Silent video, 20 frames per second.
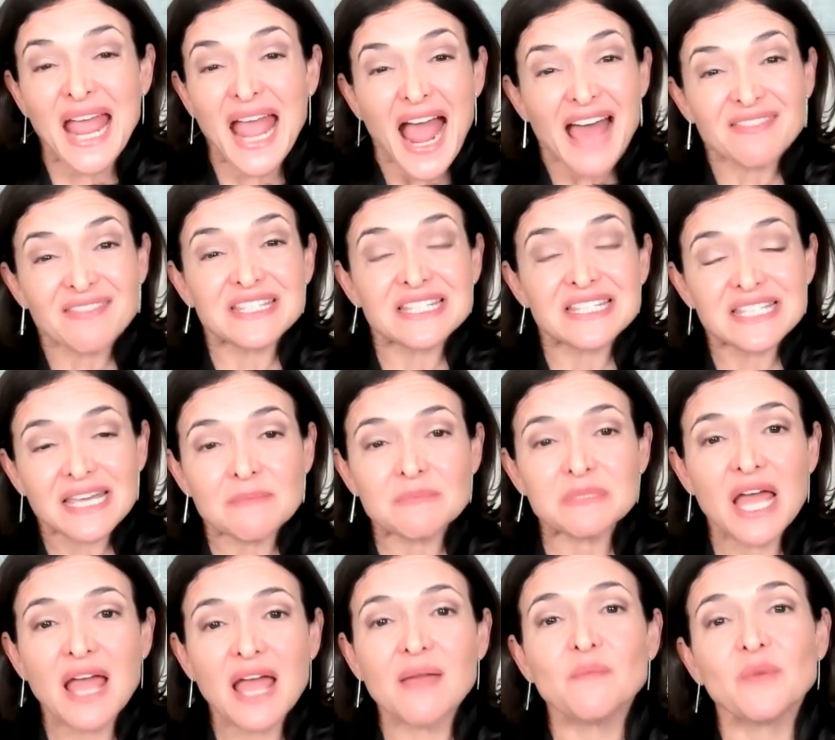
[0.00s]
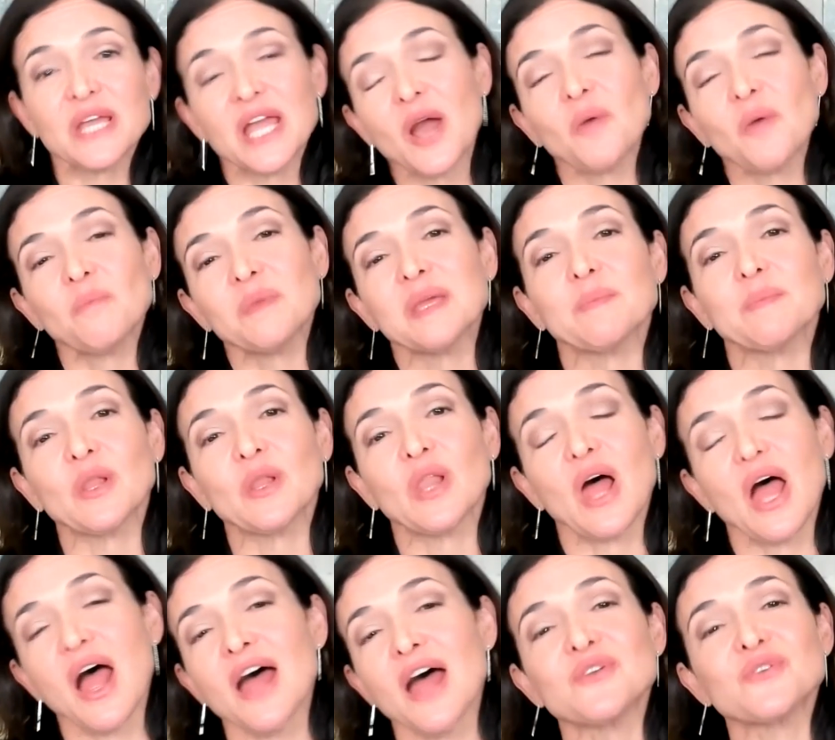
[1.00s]
At the same time, we hope
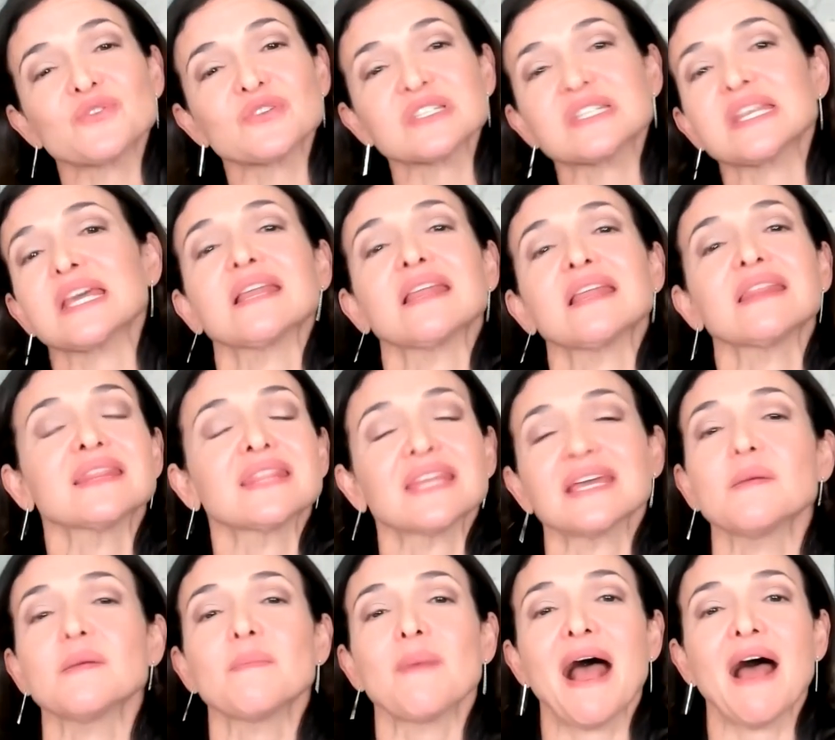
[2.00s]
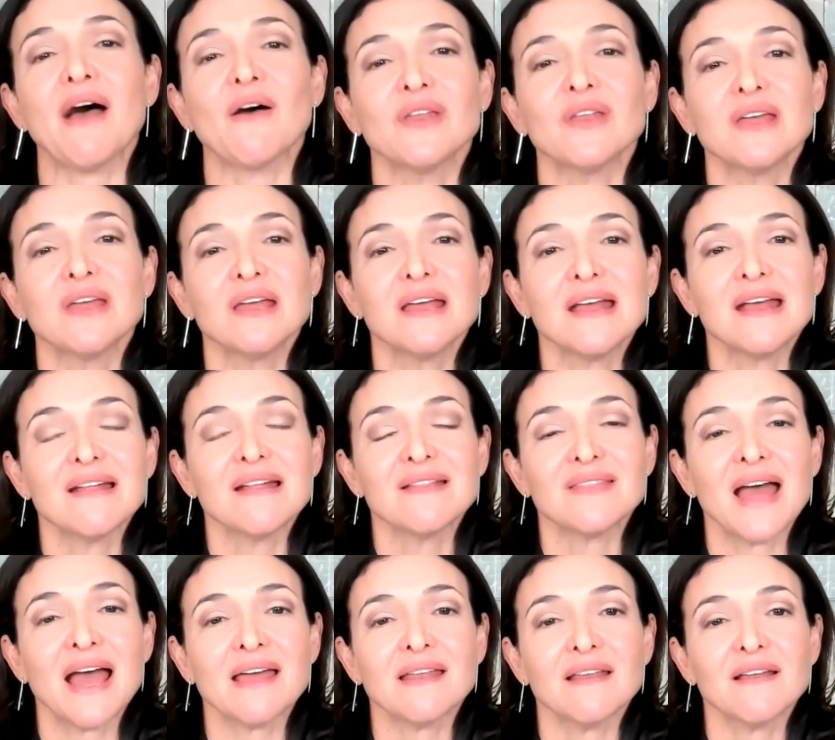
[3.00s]
people understand and think about
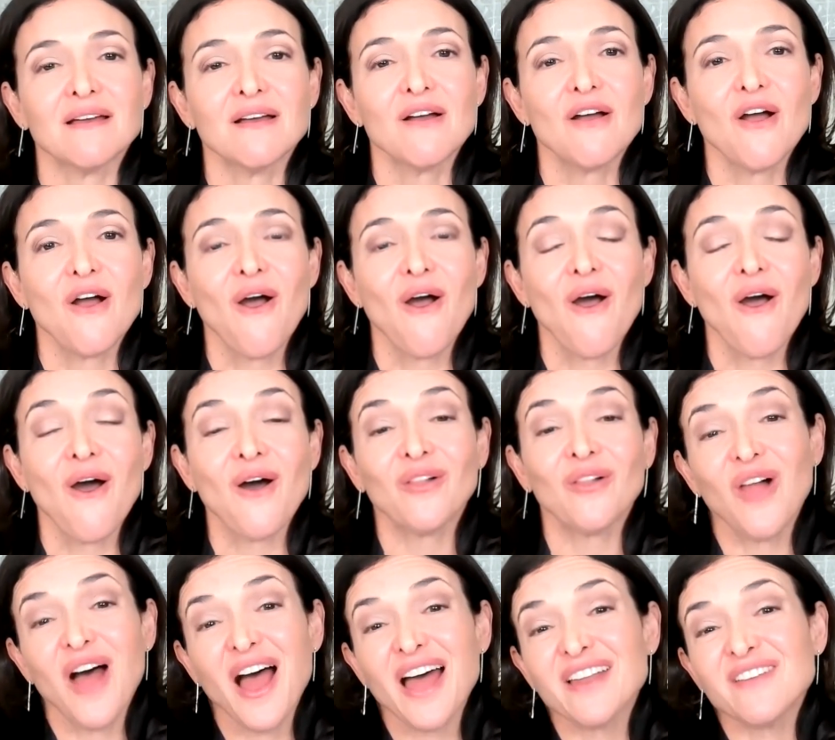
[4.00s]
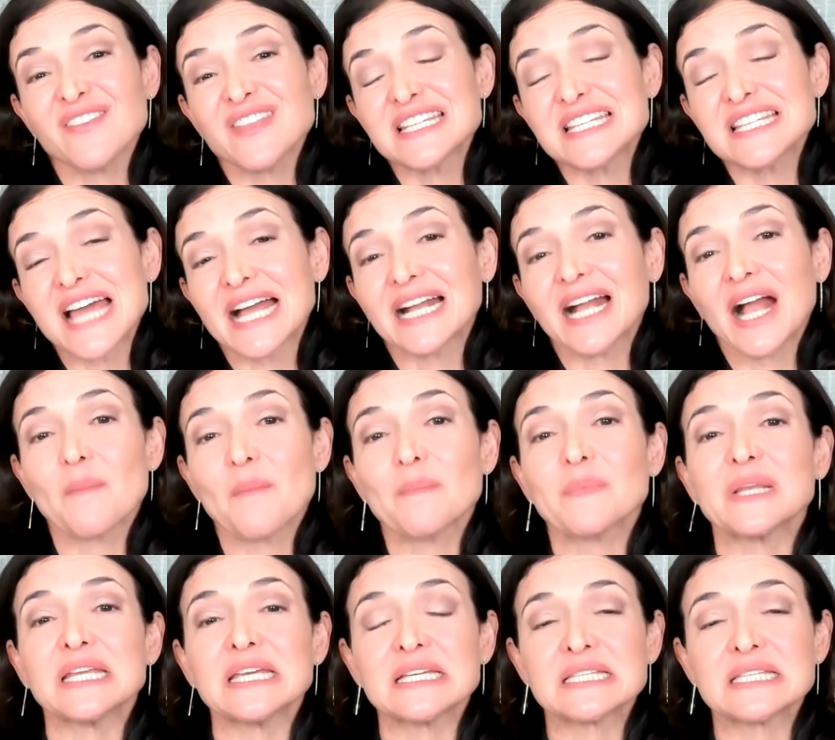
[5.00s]
that a lot of the tech
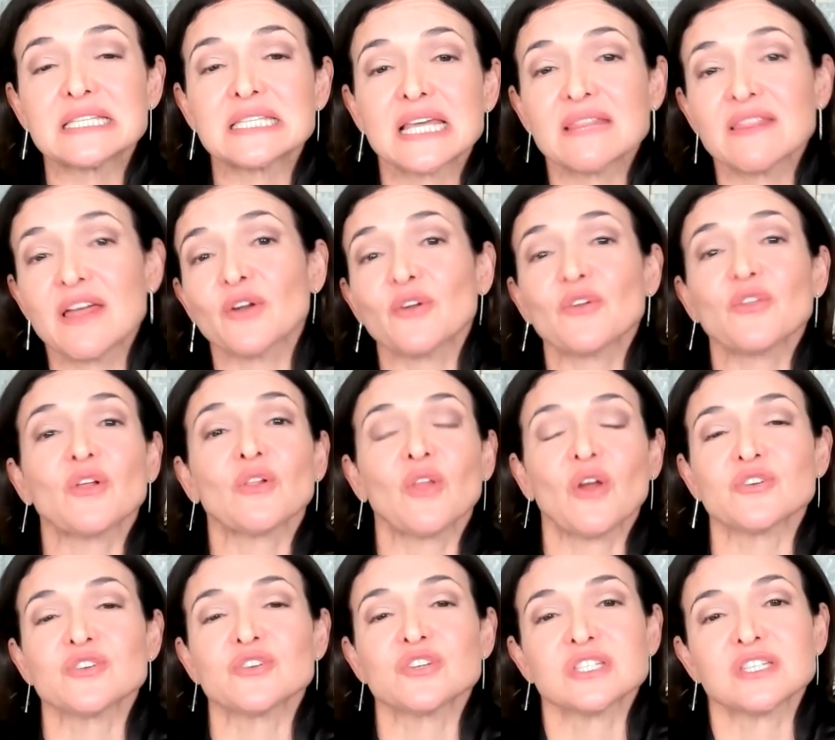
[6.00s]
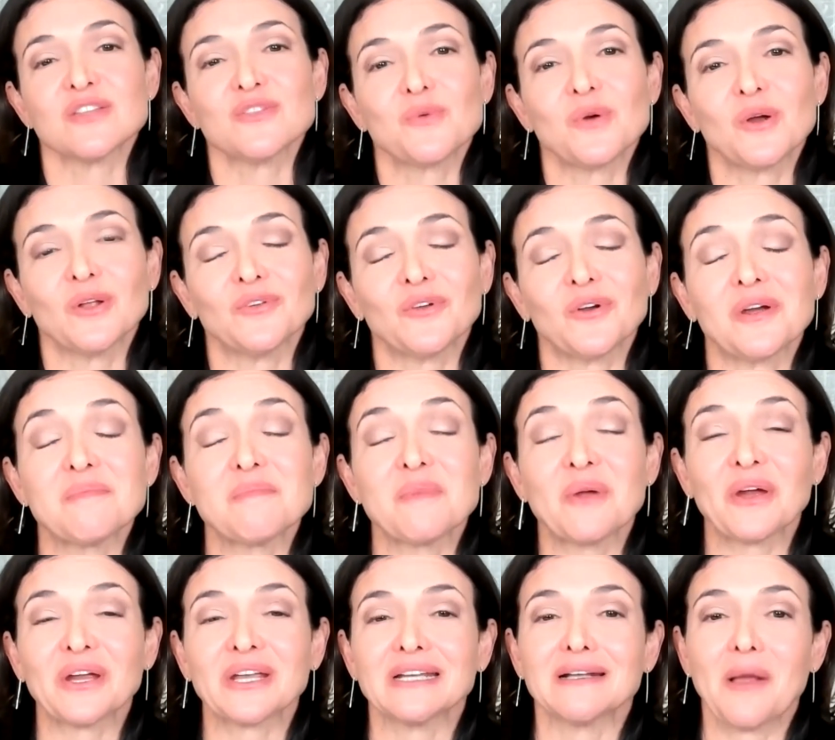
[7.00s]
companies that are the largest in the world are
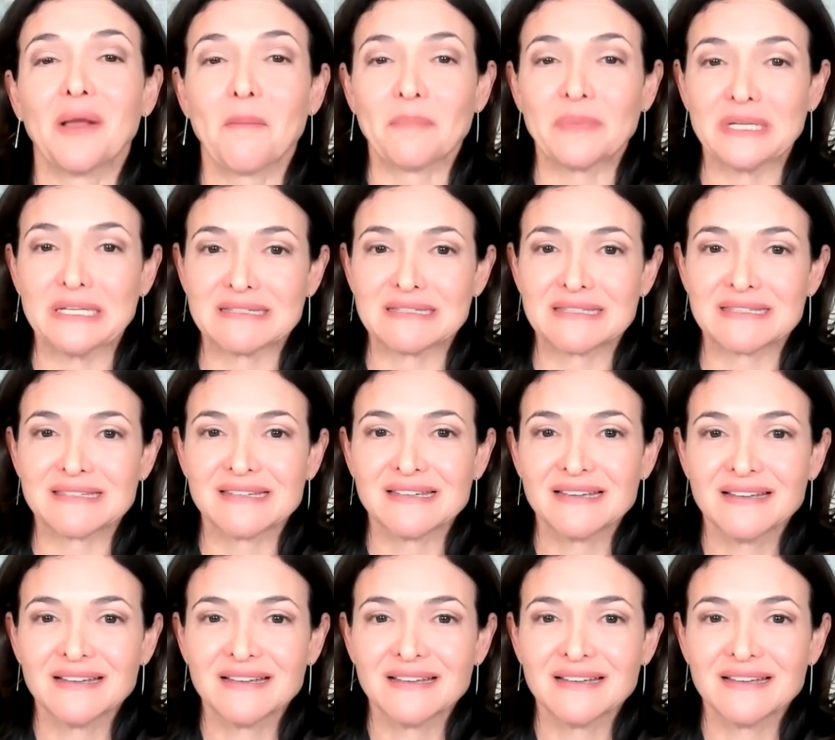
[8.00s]
American companies.